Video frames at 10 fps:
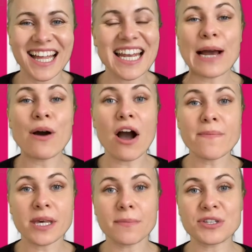Now, I'm
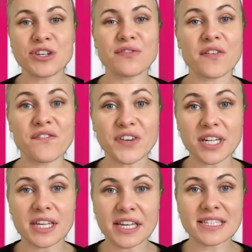coming to you from Fun
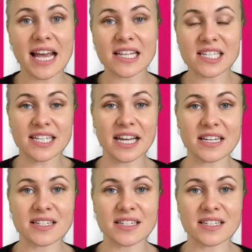Kids Entertainers